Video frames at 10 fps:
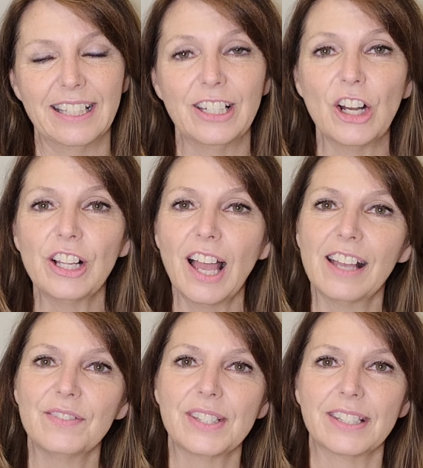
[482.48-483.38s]
in our
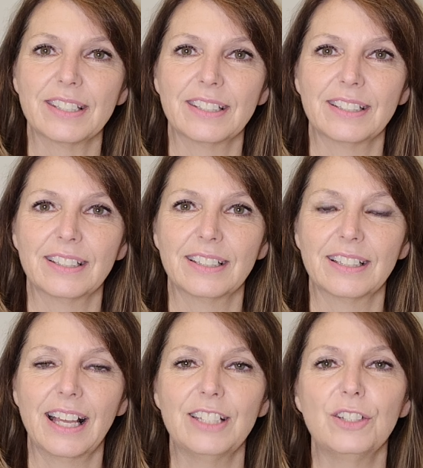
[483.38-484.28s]
lives
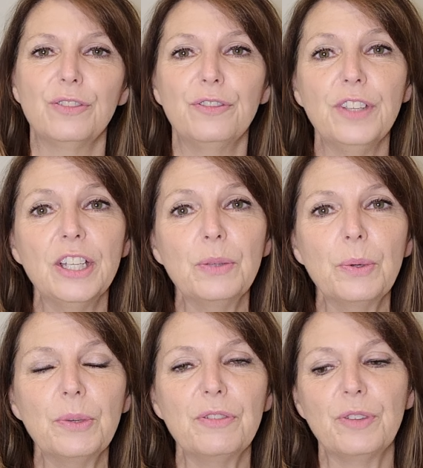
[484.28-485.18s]
and to feel
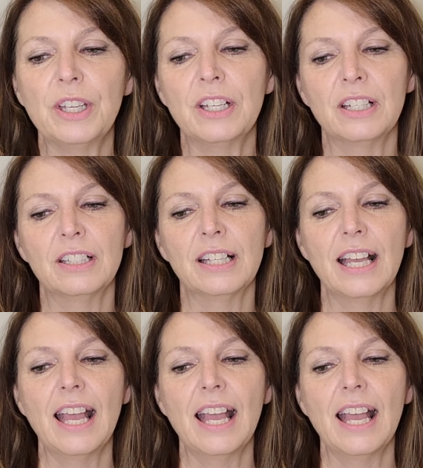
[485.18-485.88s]
what we feel